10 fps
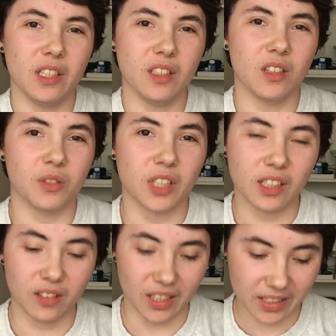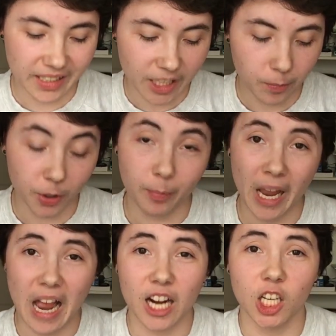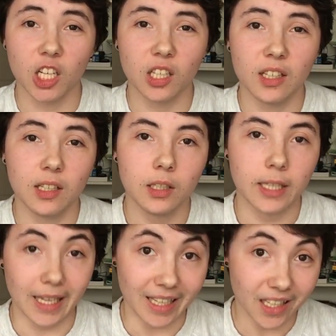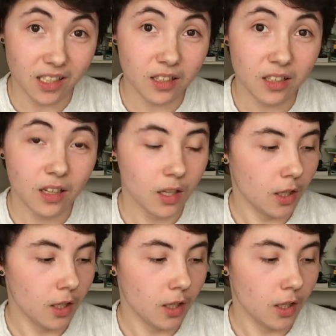you know, to like keep your packer in,